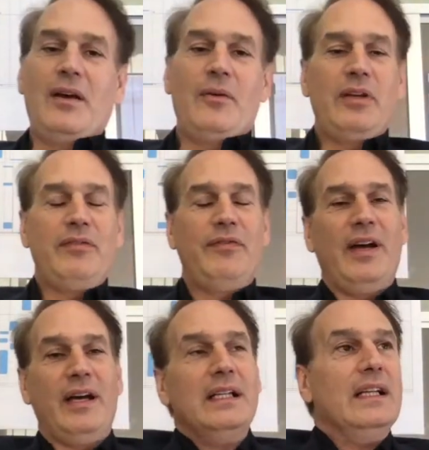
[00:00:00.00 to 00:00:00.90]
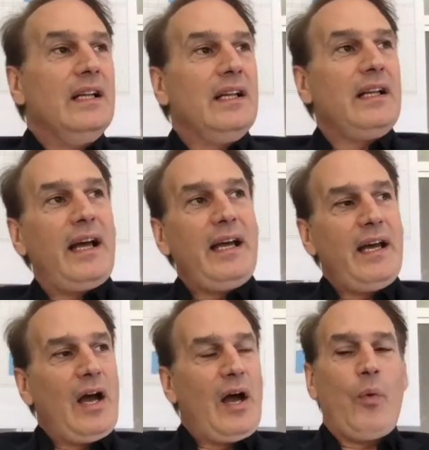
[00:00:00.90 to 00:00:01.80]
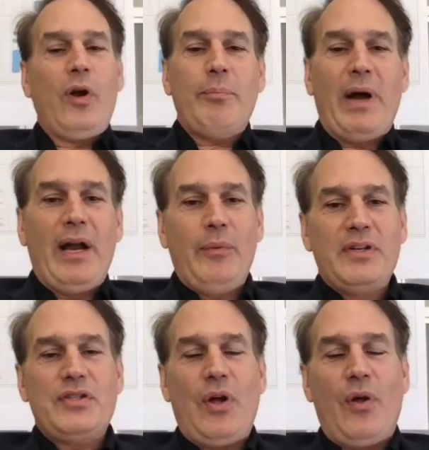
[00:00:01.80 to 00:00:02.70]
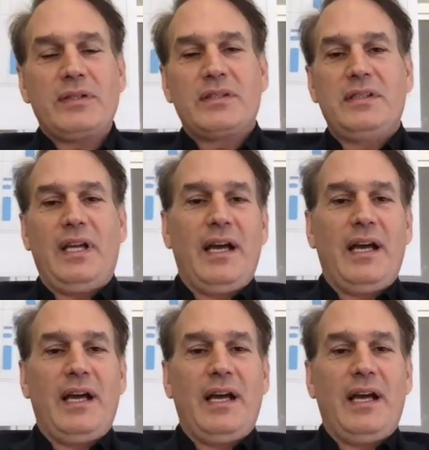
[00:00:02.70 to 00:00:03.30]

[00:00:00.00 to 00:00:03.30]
Uh, we've uh, I, uh, I work by results